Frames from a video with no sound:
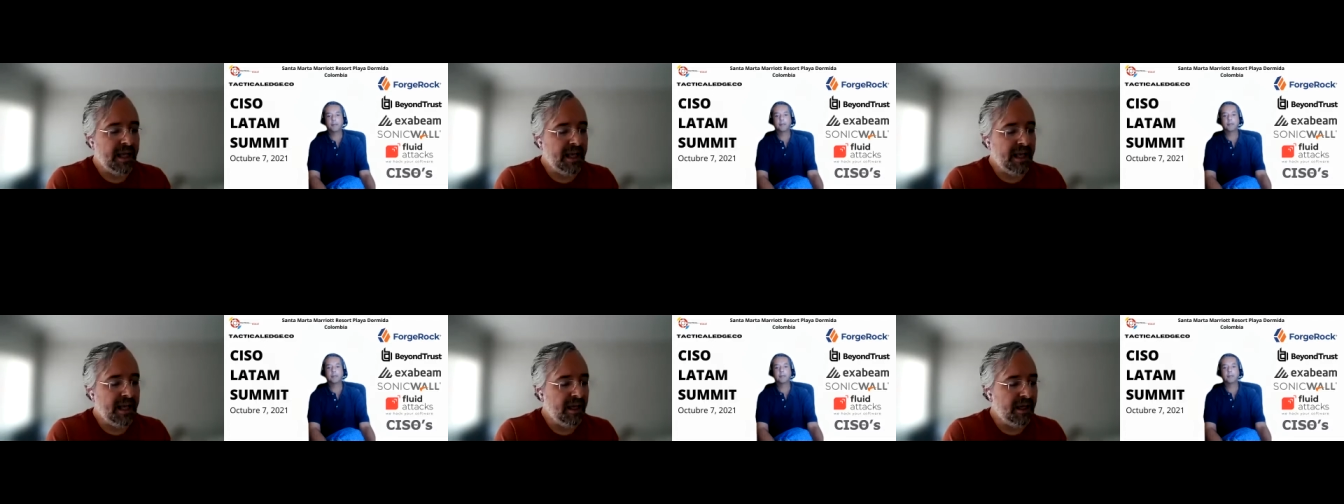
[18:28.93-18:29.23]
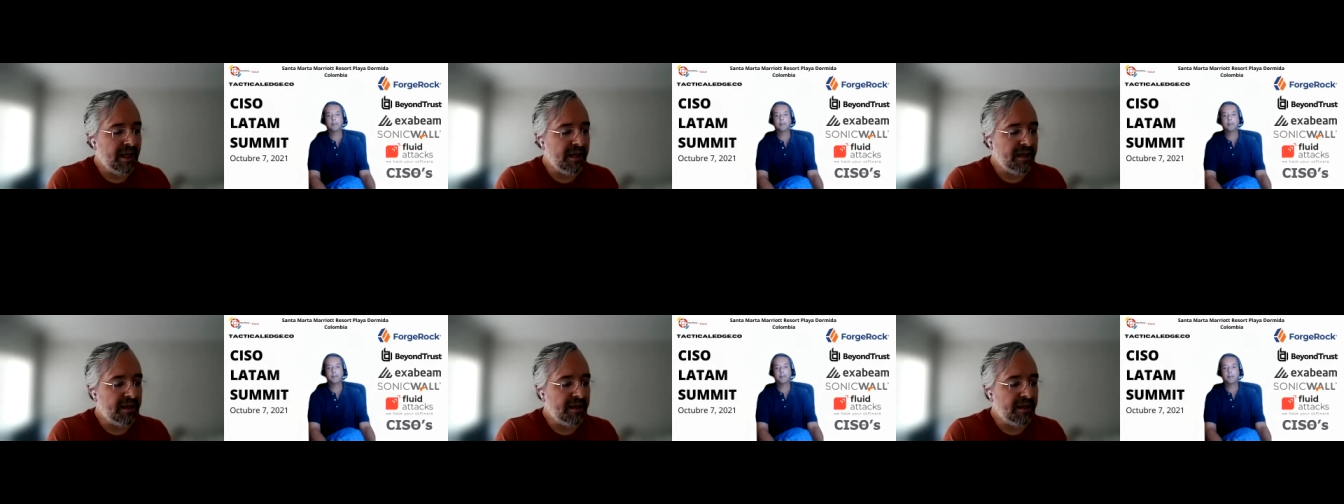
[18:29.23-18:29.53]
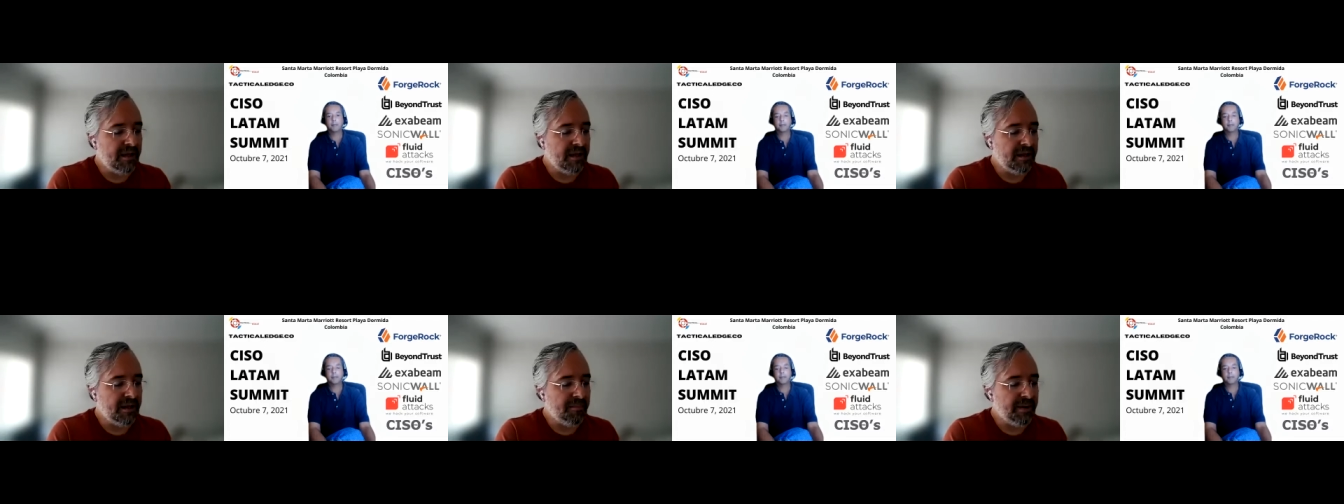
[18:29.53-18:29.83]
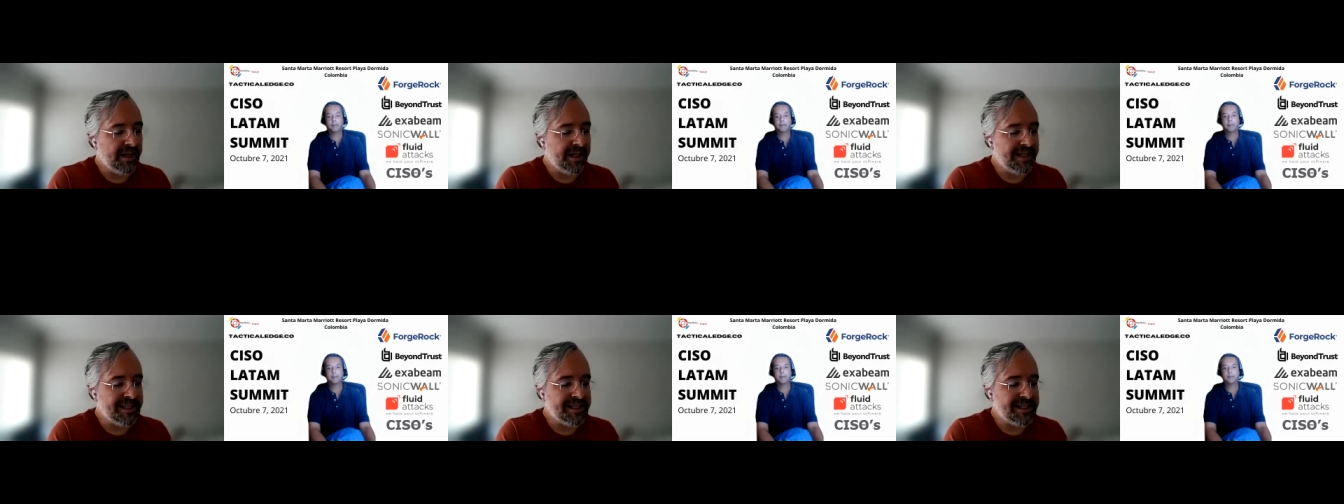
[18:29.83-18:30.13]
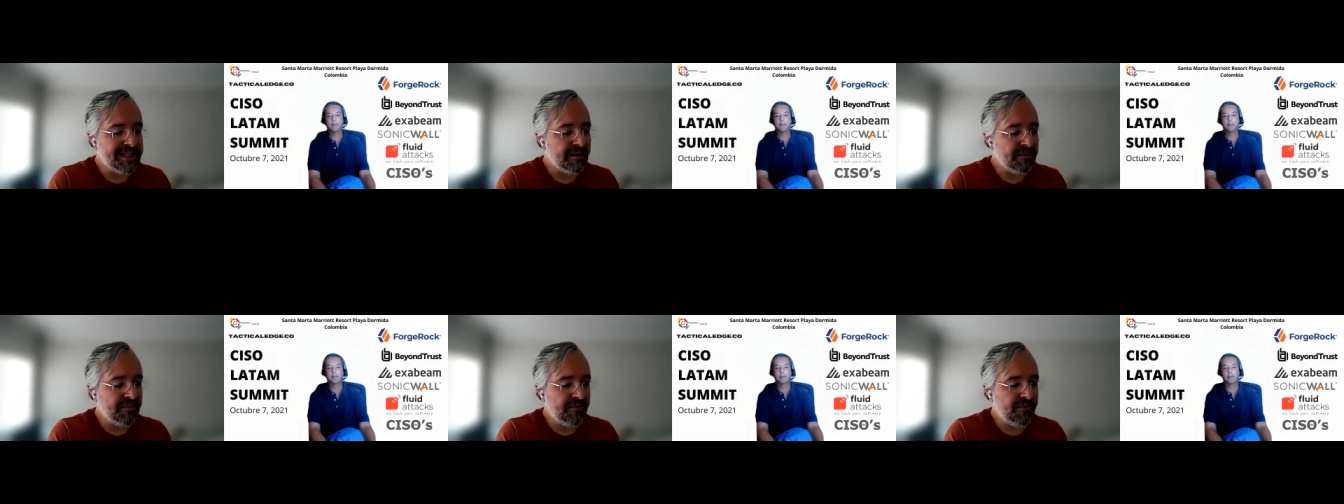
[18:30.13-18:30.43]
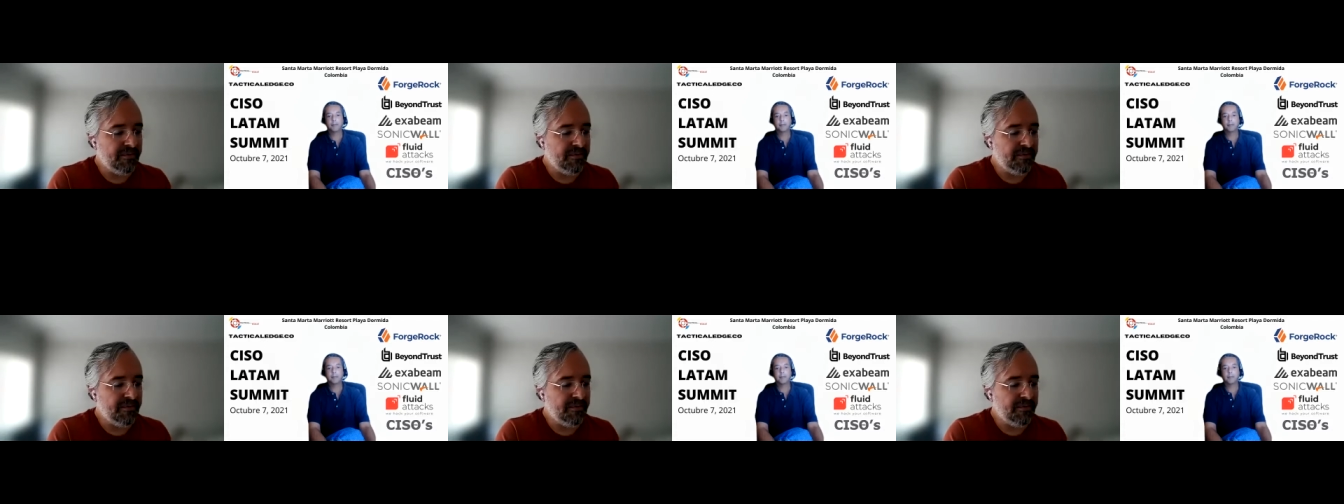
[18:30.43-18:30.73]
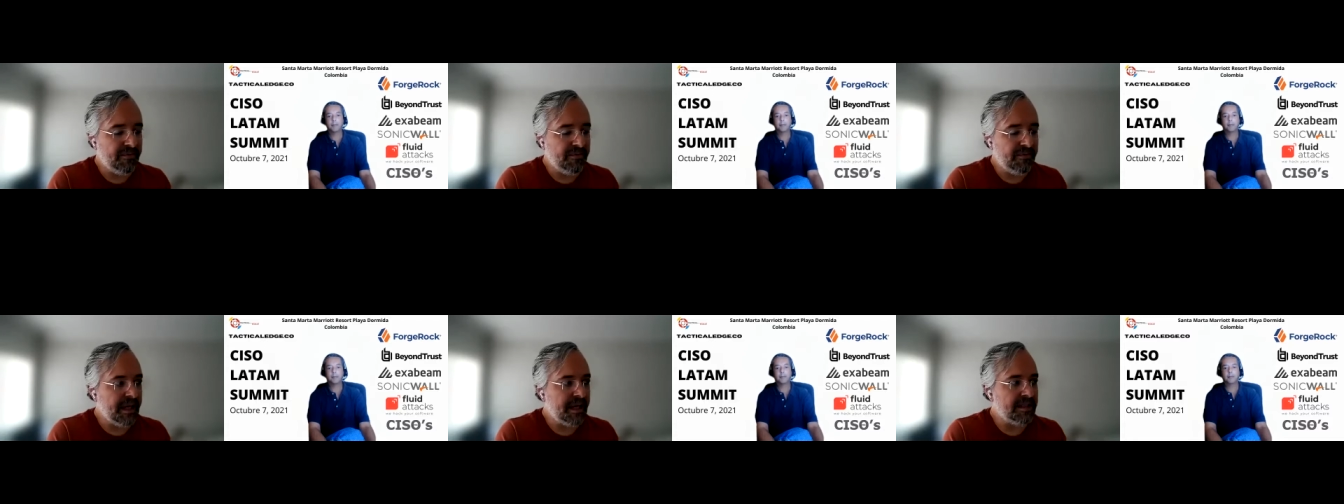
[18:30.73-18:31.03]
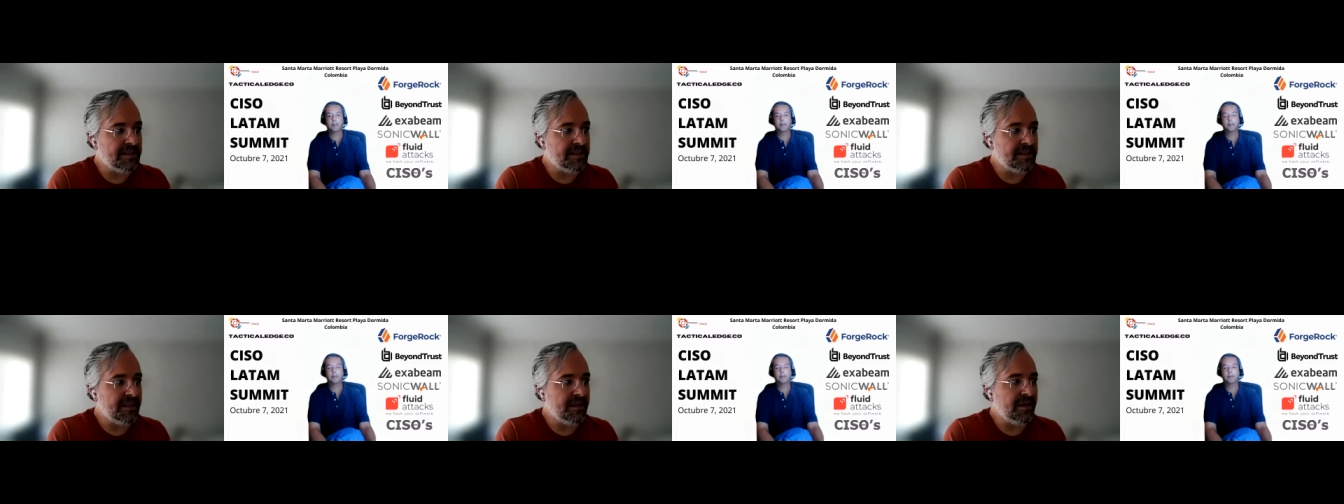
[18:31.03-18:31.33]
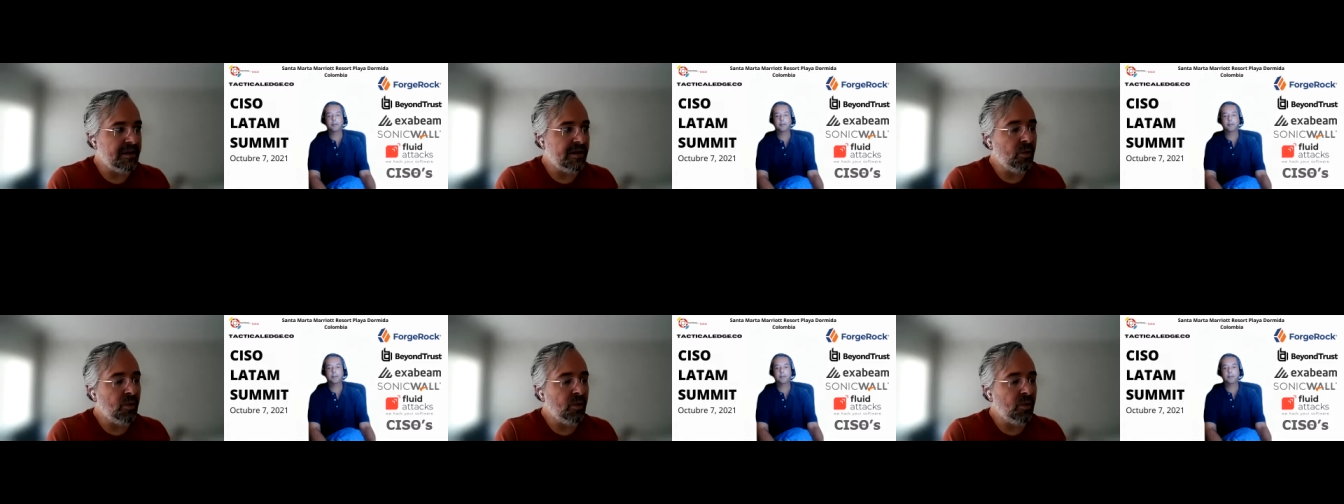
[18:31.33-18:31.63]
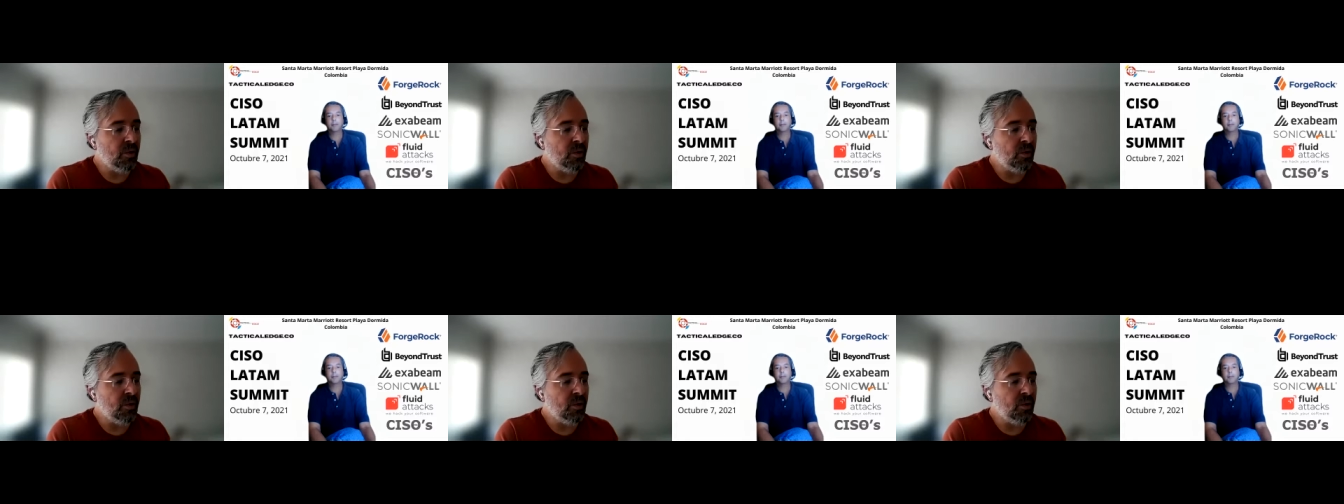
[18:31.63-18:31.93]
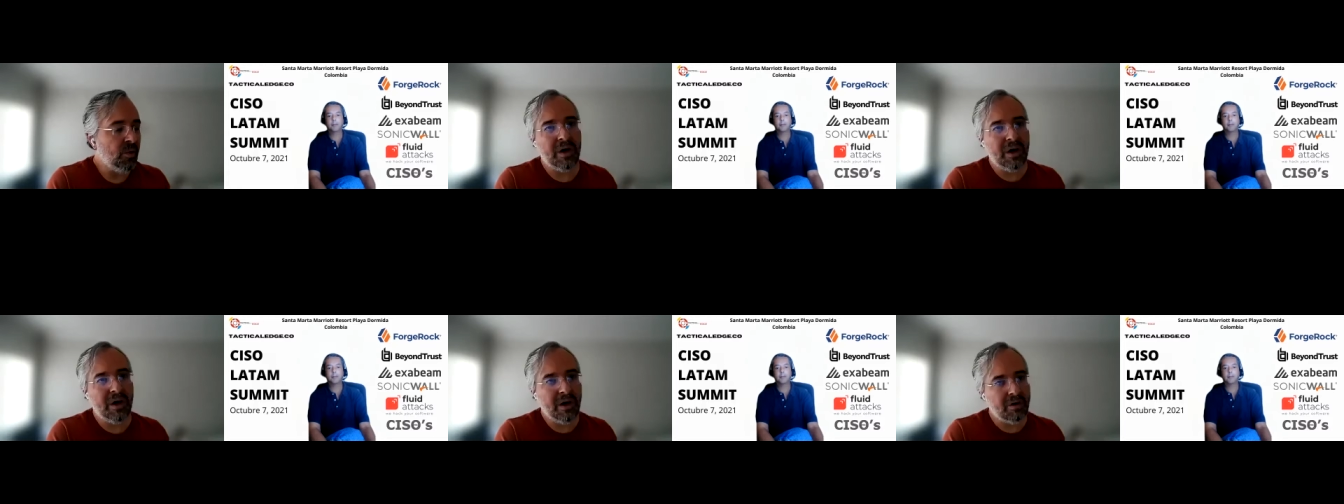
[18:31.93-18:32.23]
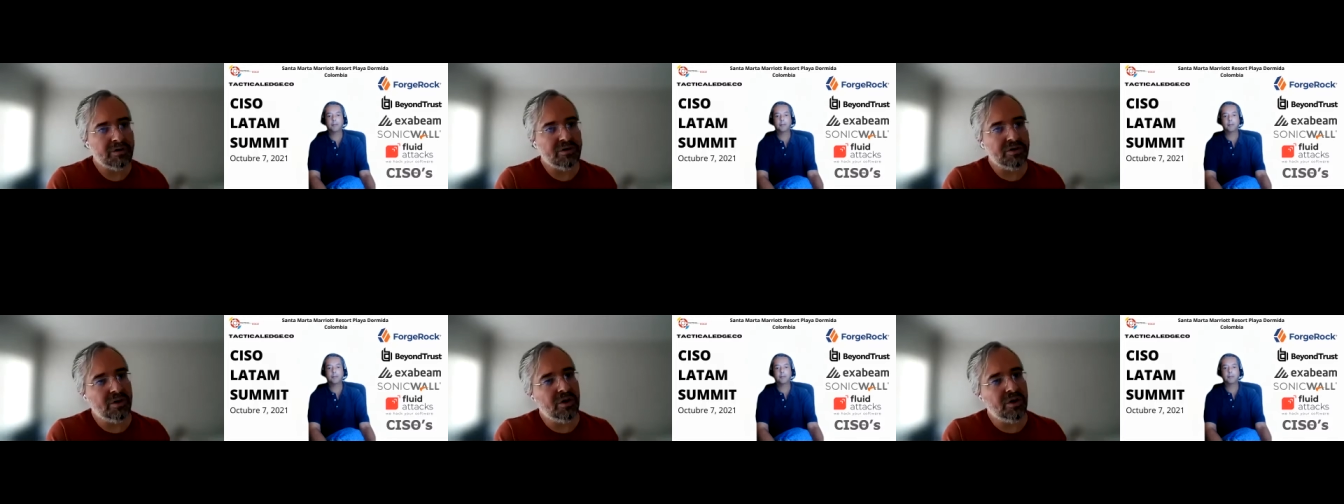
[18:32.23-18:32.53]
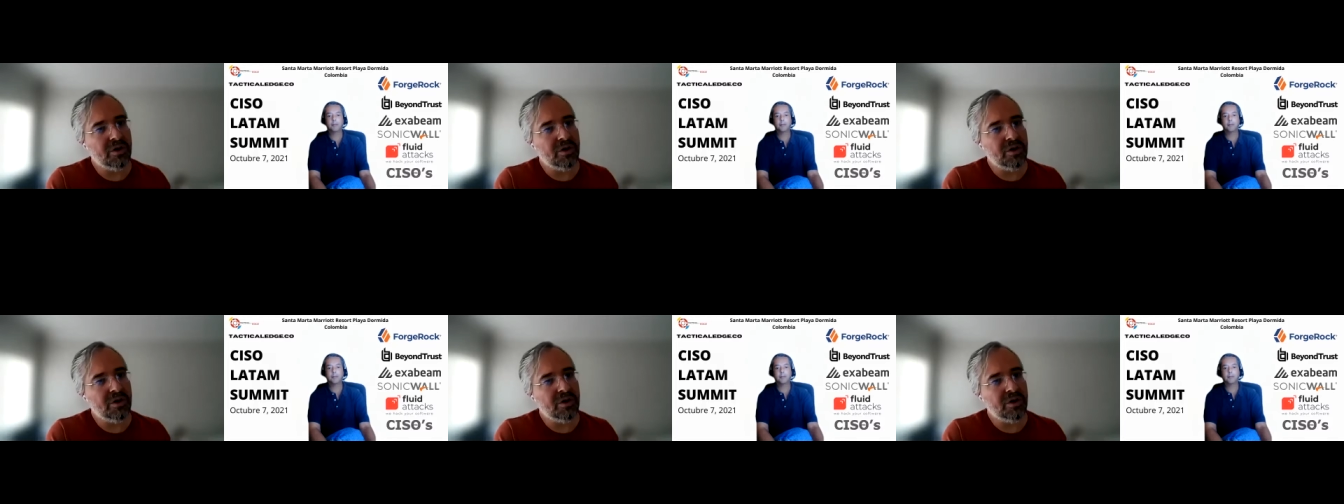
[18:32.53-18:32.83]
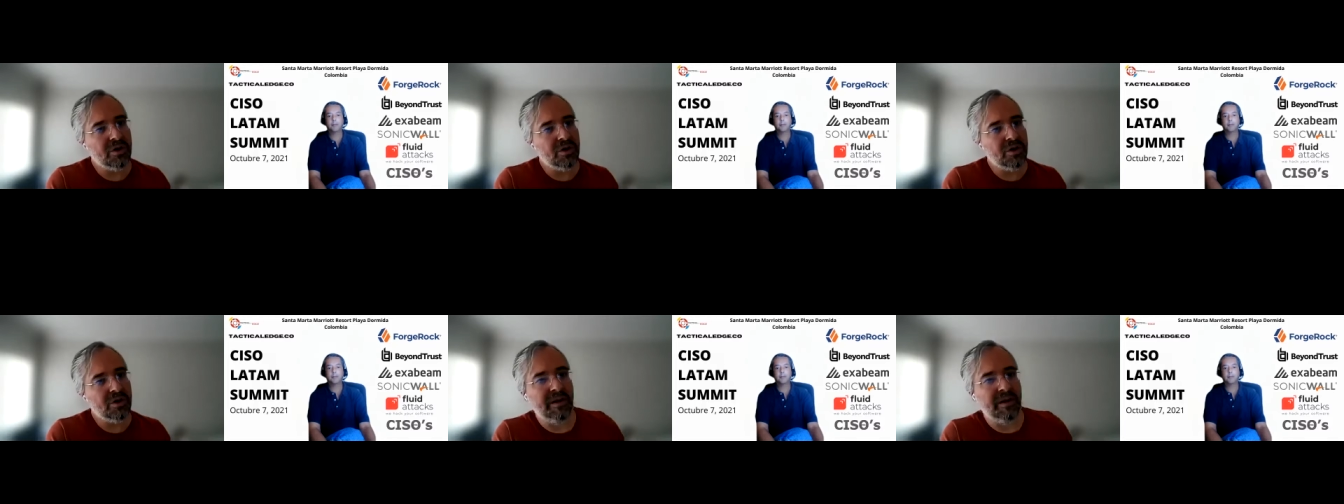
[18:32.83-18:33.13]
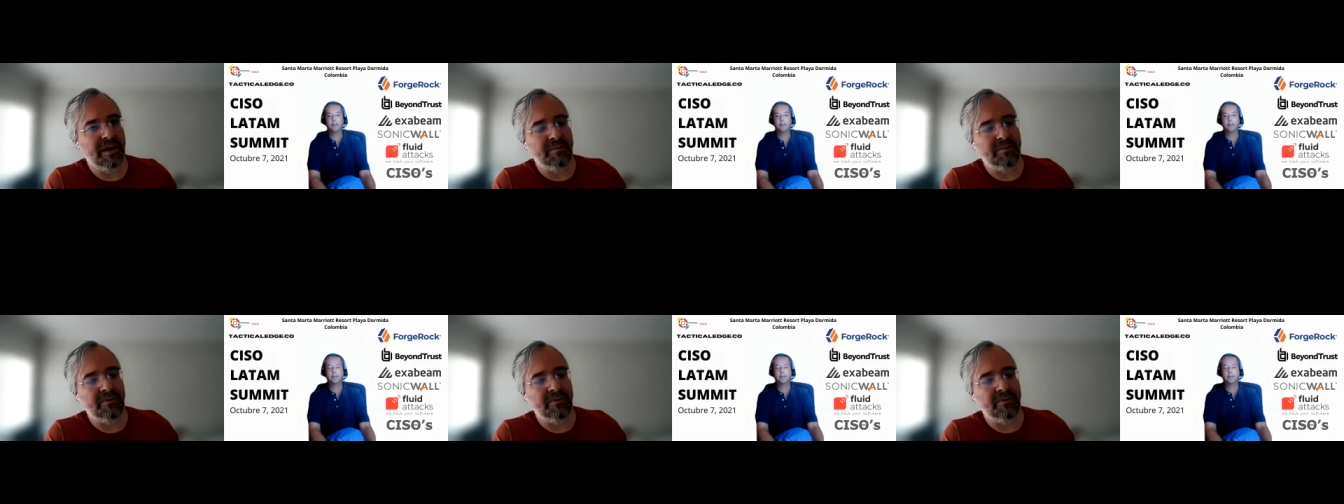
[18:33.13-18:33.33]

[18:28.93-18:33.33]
And but it's something that we struggle to connect with them,